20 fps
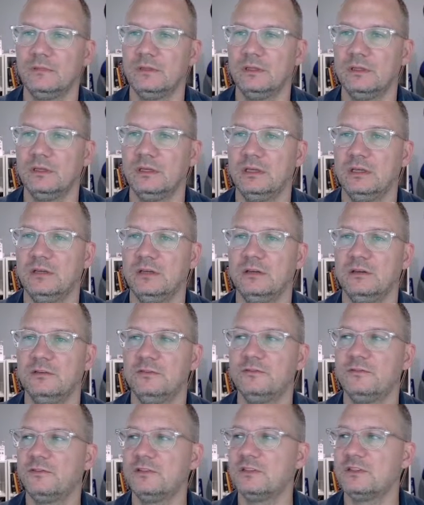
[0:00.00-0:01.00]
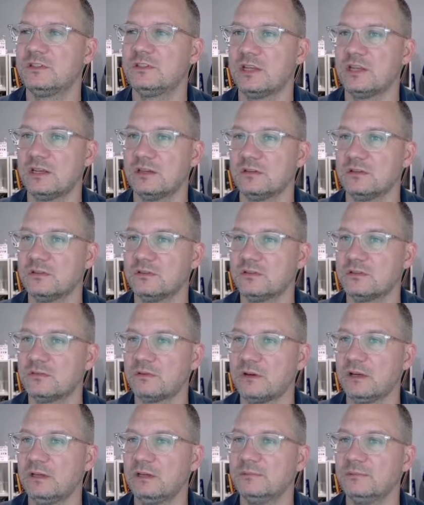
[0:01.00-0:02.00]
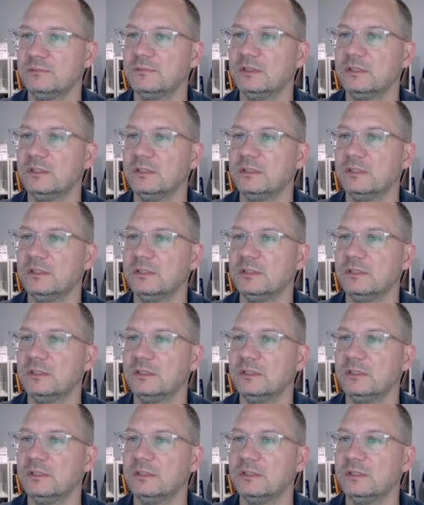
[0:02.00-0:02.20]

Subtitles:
of sales, right?